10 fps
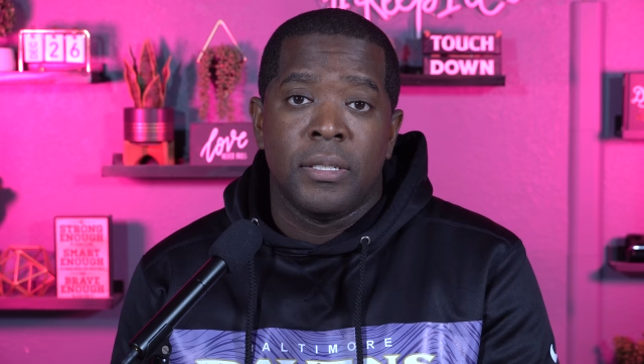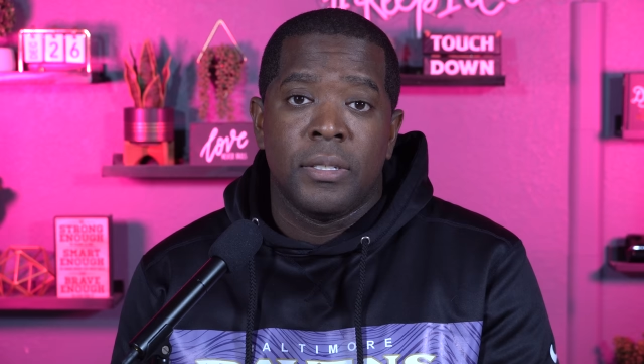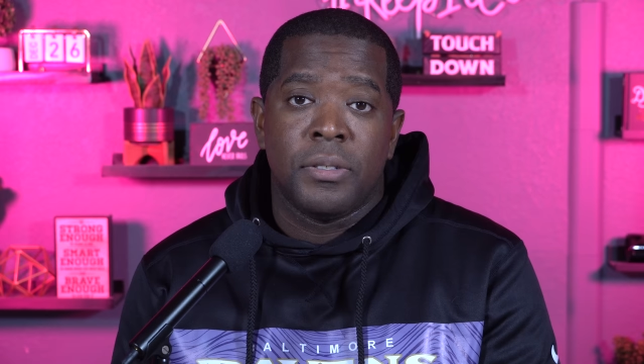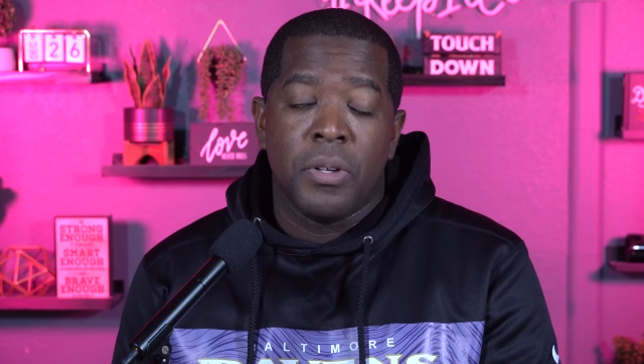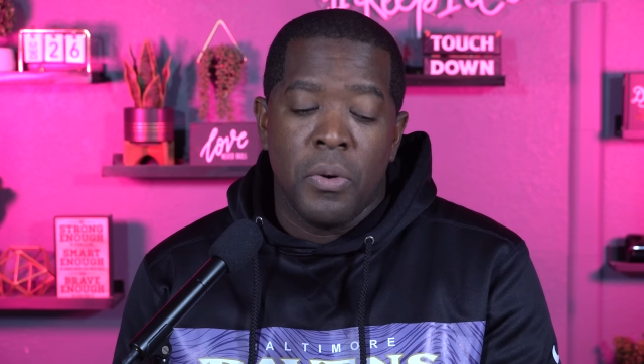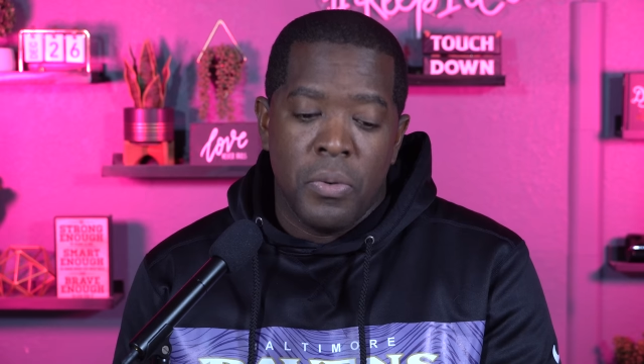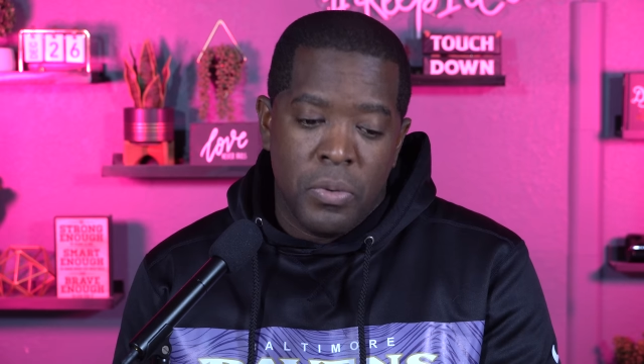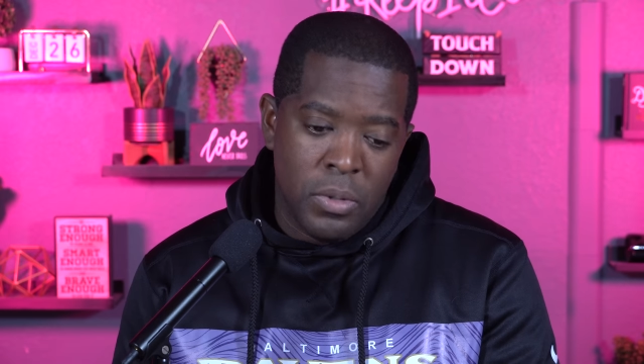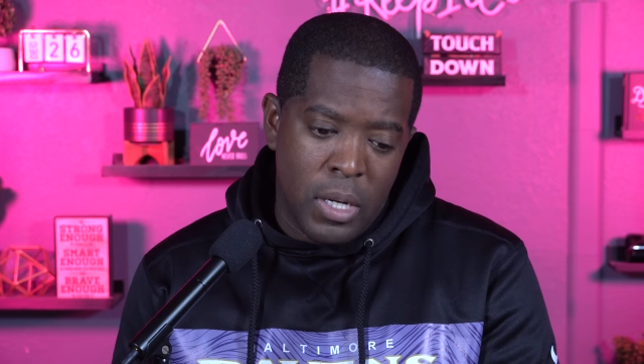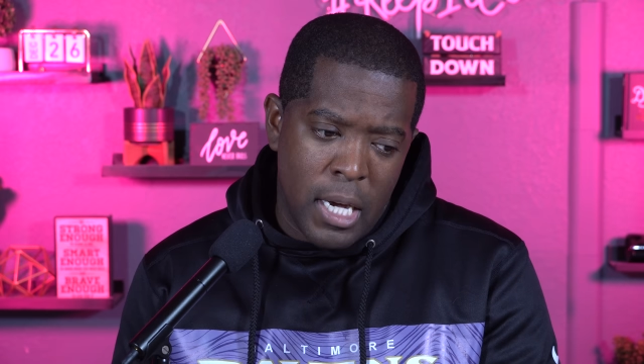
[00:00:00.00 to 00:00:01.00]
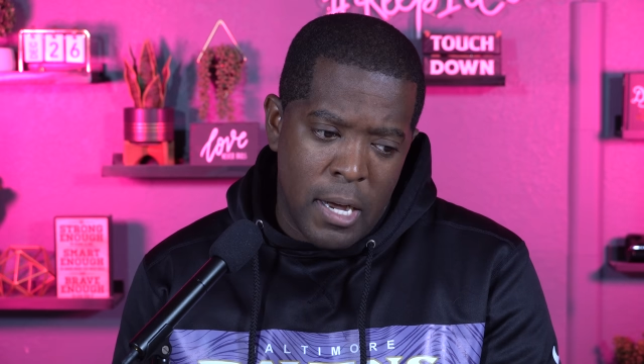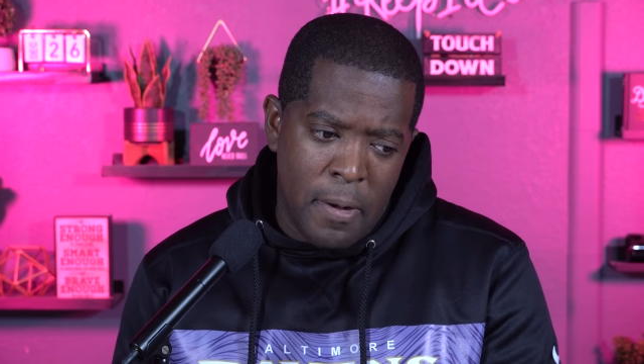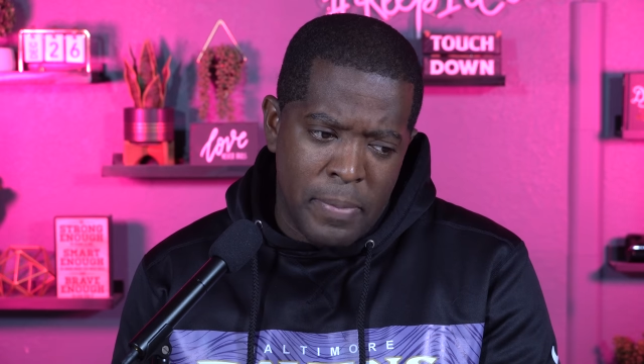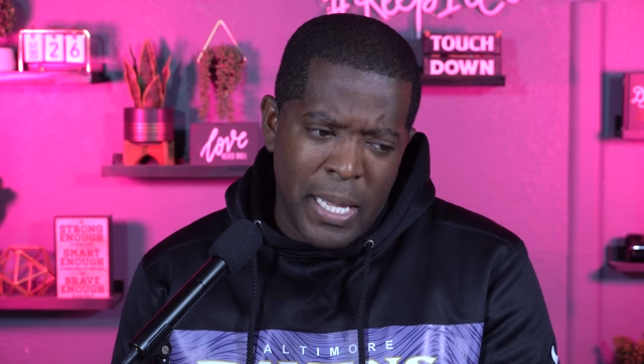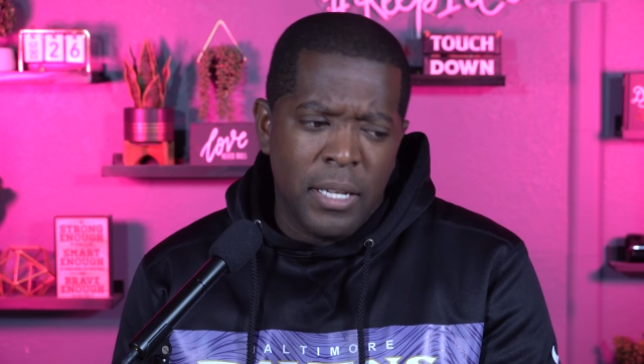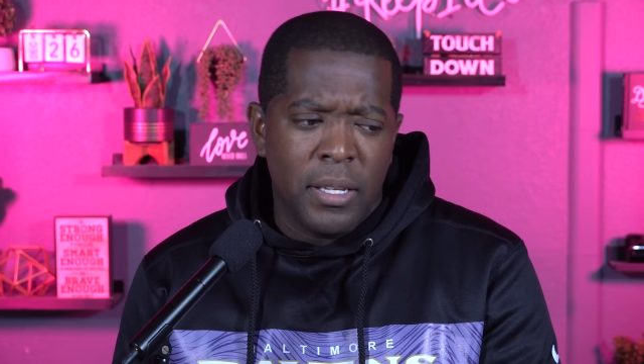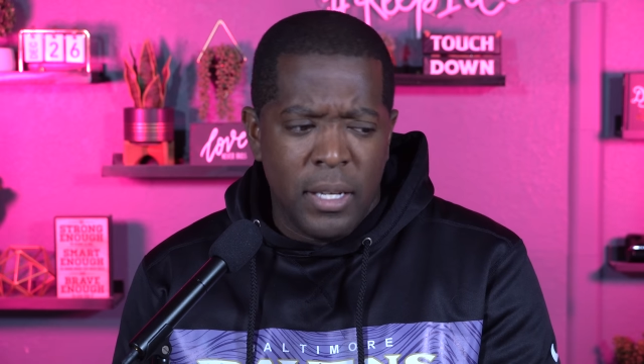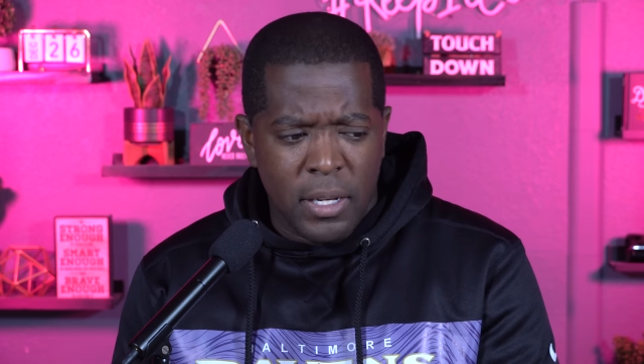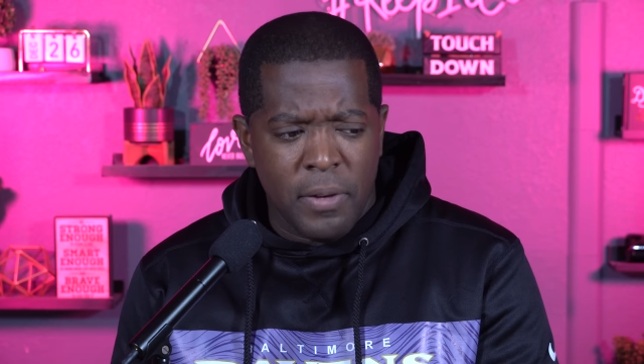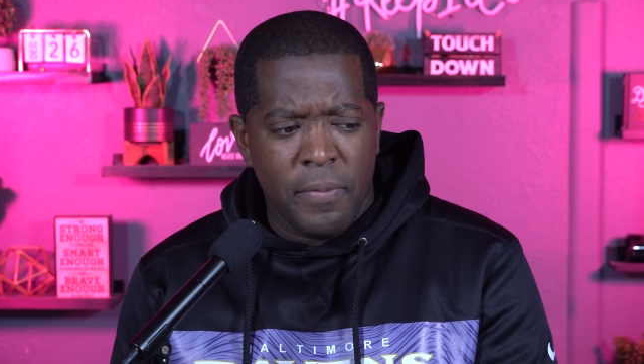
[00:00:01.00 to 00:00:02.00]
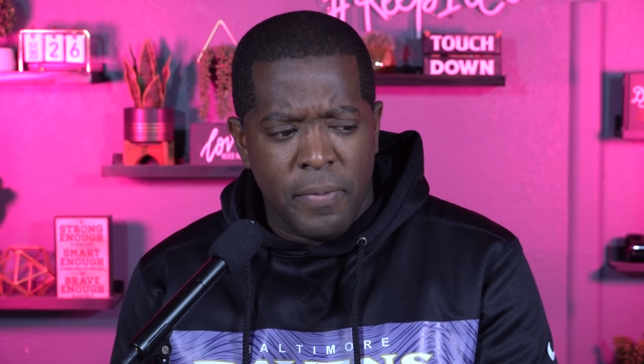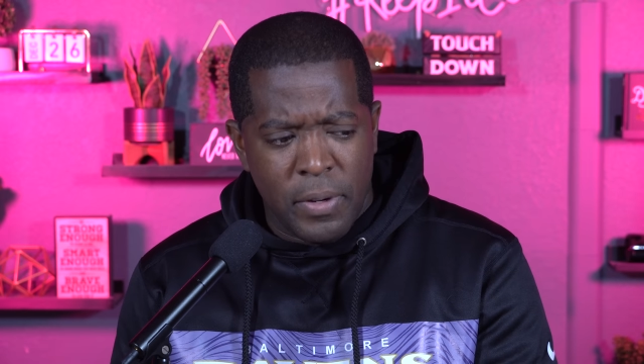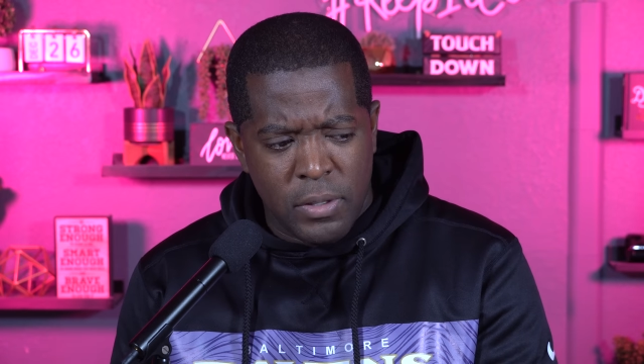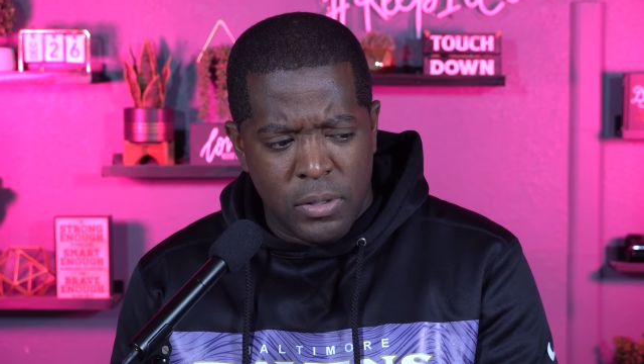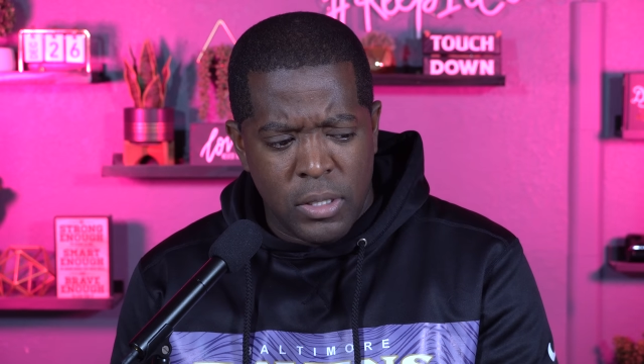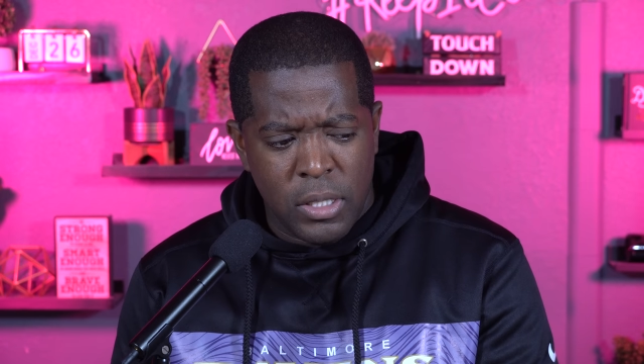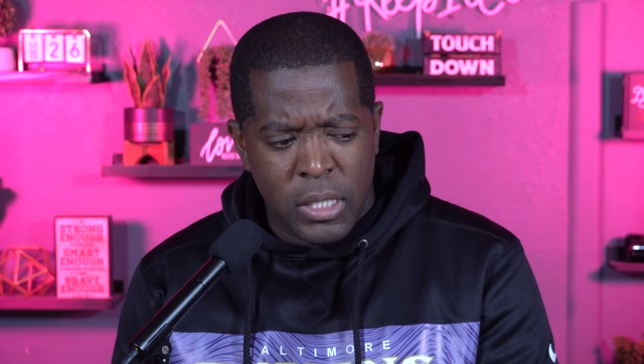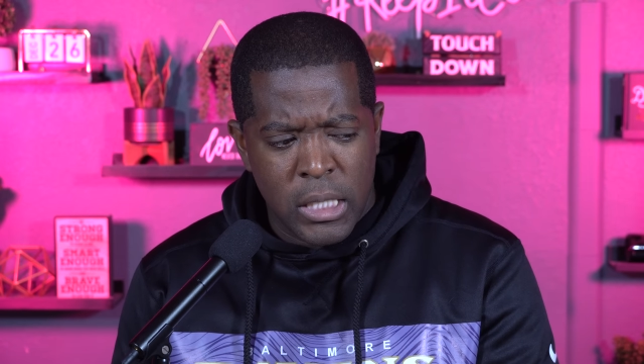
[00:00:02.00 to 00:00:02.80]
So um, they did convert